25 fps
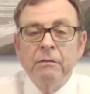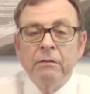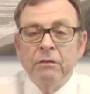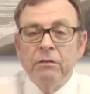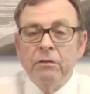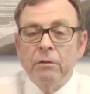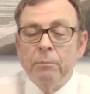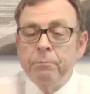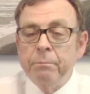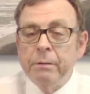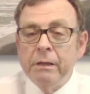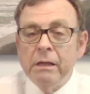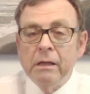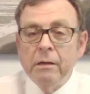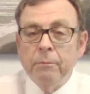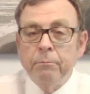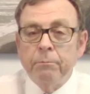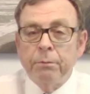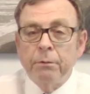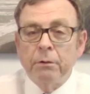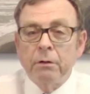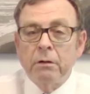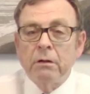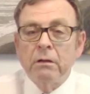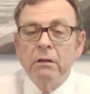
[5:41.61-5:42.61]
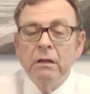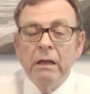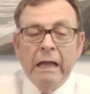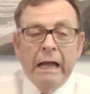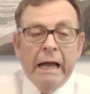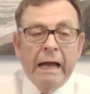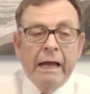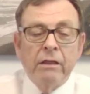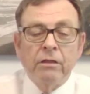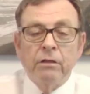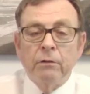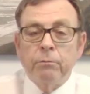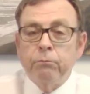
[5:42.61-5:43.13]
the people
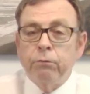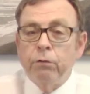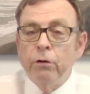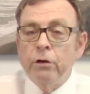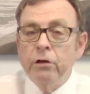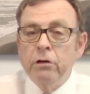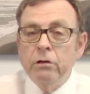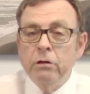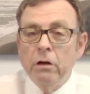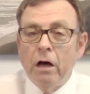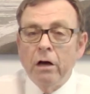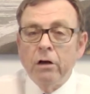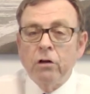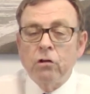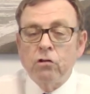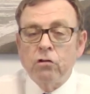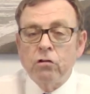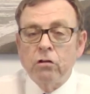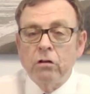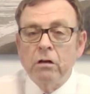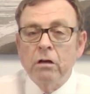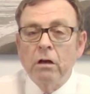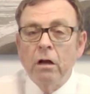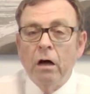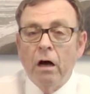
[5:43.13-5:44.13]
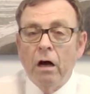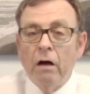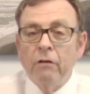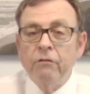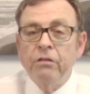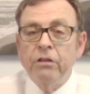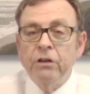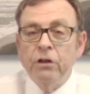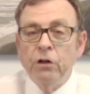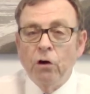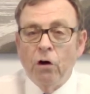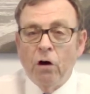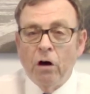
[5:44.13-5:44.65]
and the production of
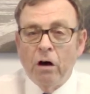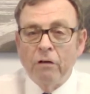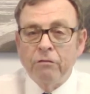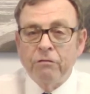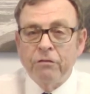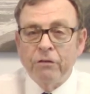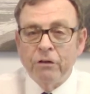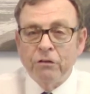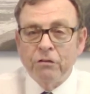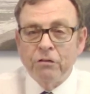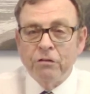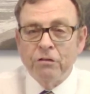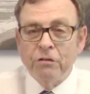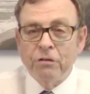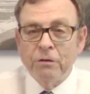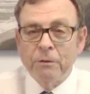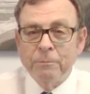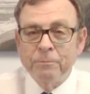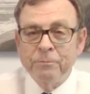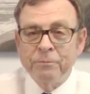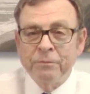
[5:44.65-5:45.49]
the office.